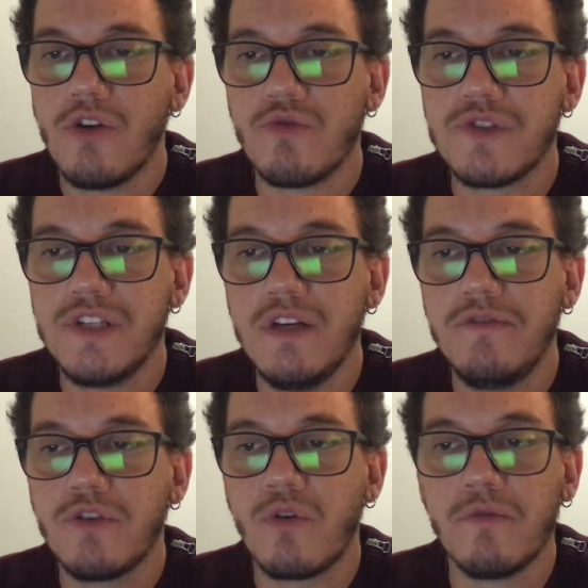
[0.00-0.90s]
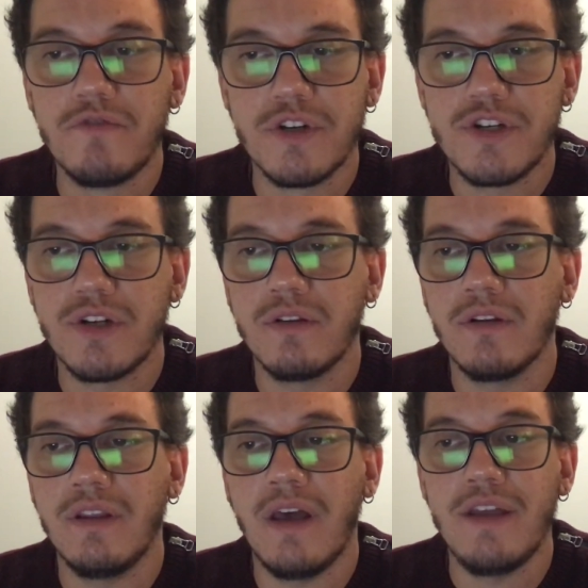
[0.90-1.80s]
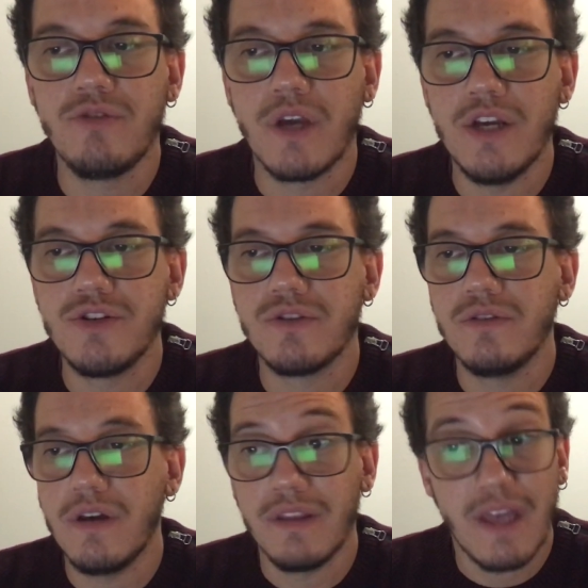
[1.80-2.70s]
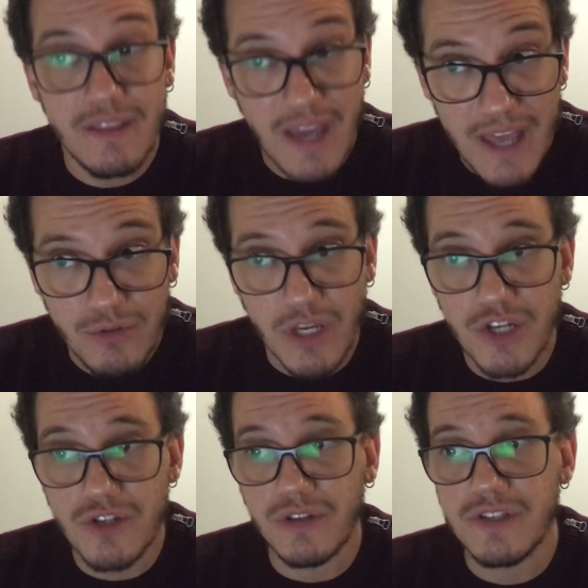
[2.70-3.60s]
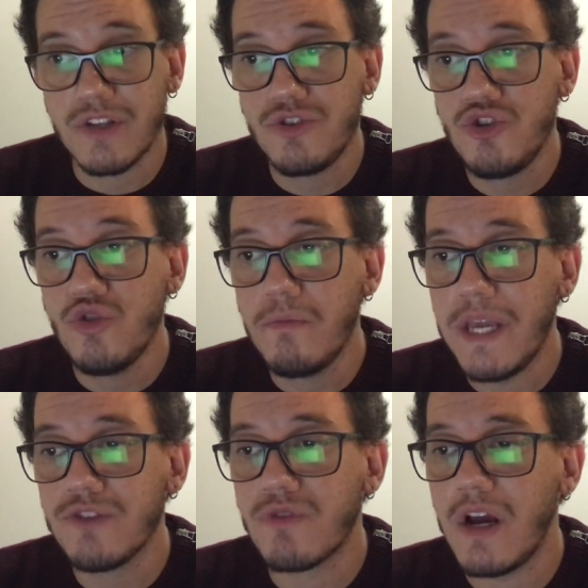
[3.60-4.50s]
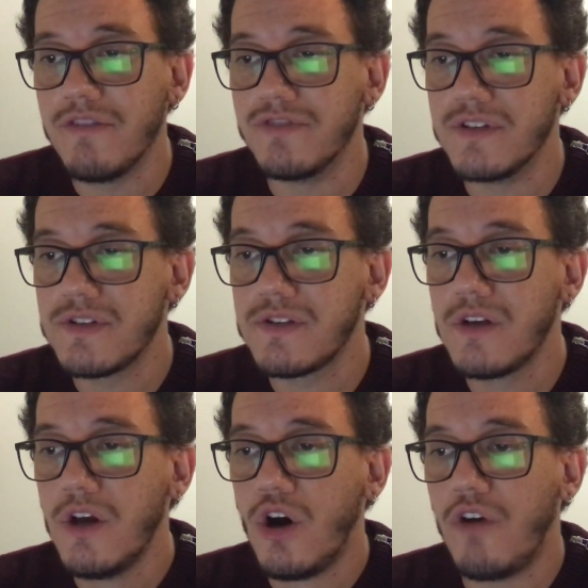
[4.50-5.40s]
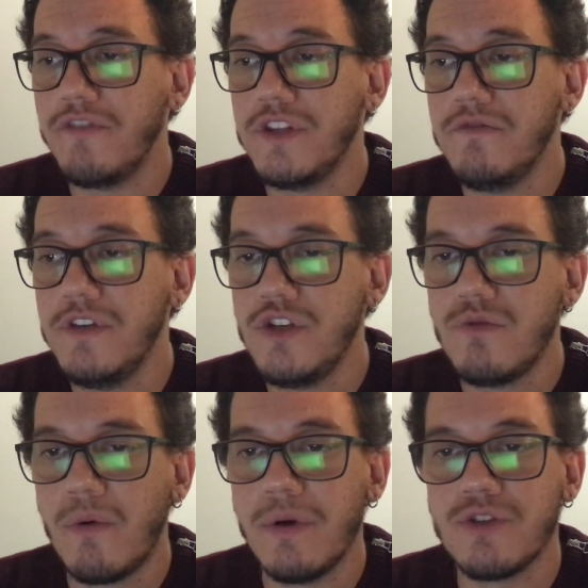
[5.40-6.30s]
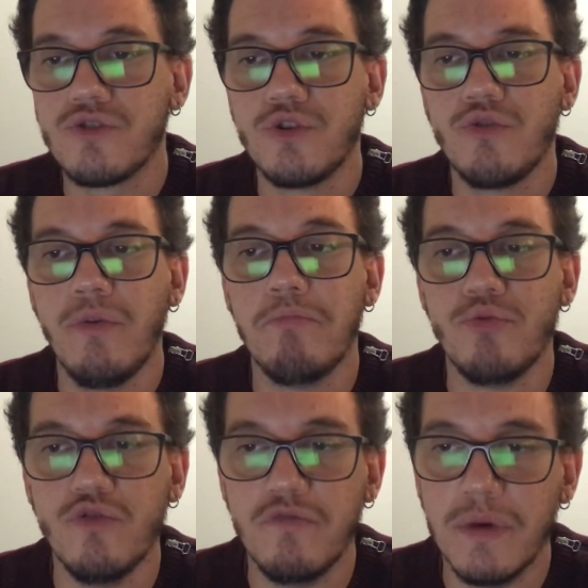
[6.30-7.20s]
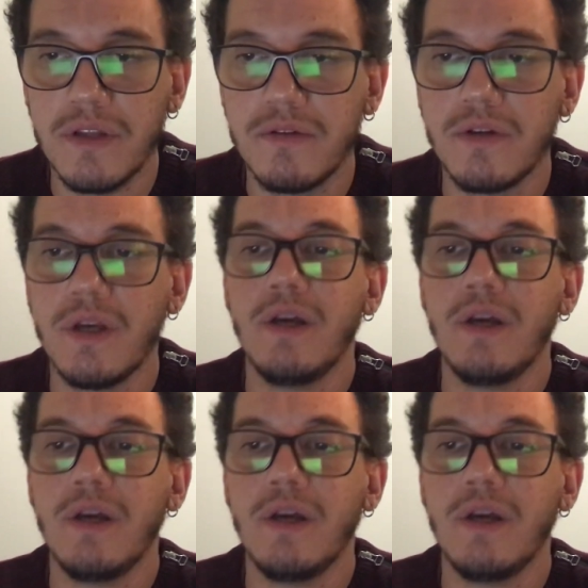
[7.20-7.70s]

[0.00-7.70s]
conceived conversion and education as the 2 main drivers of individual and social improvement,